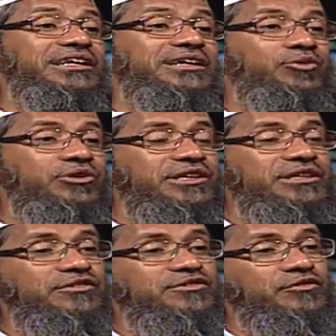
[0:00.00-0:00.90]
earlier
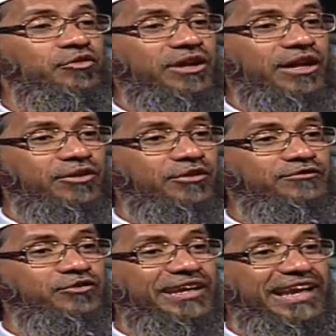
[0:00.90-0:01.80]
quoted the verse of the Quran
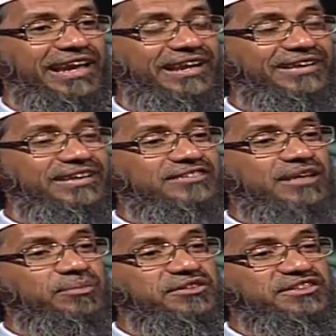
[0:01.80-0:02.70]
of Surah An-Nahl,
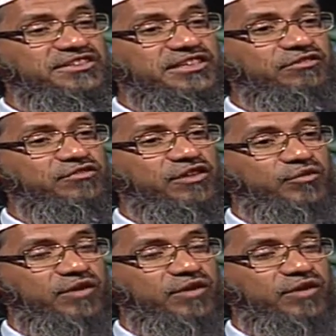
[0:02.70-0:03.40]
chapter 16, verse